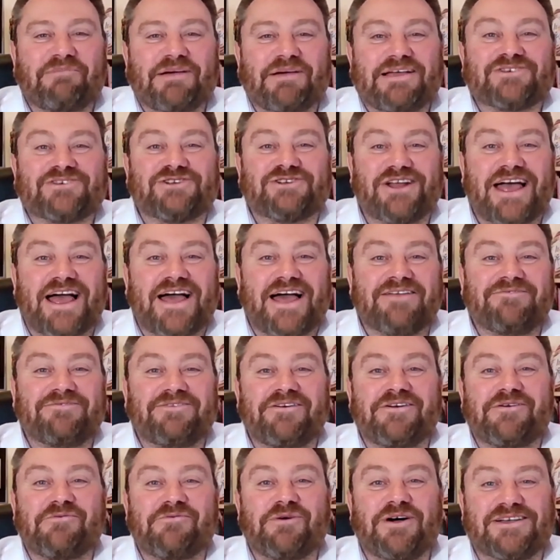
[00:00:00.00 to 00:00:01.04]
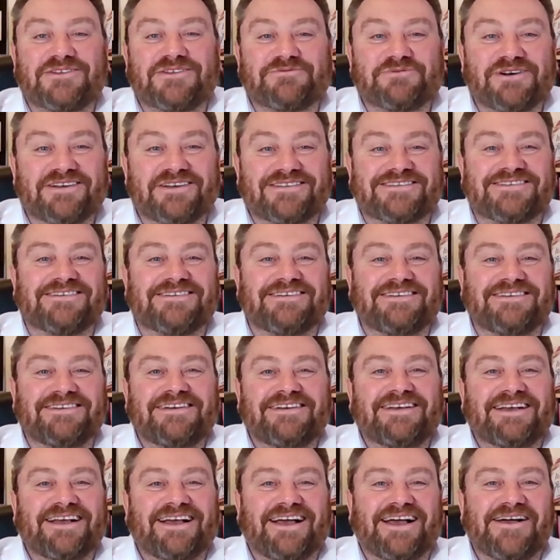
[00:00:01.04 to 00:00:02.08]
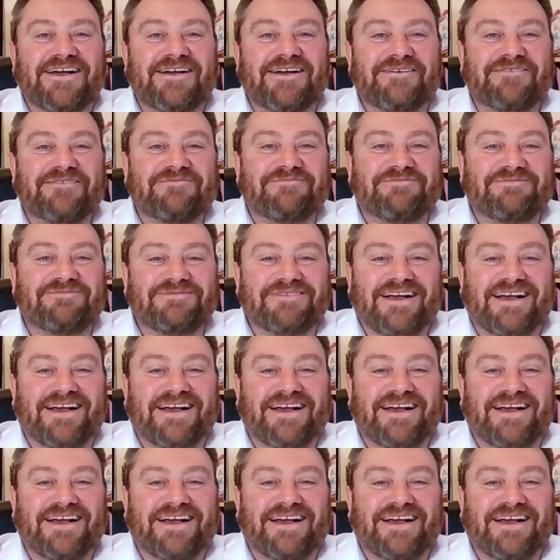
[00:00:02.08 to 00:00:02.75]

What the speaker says: passionate and very wise words. And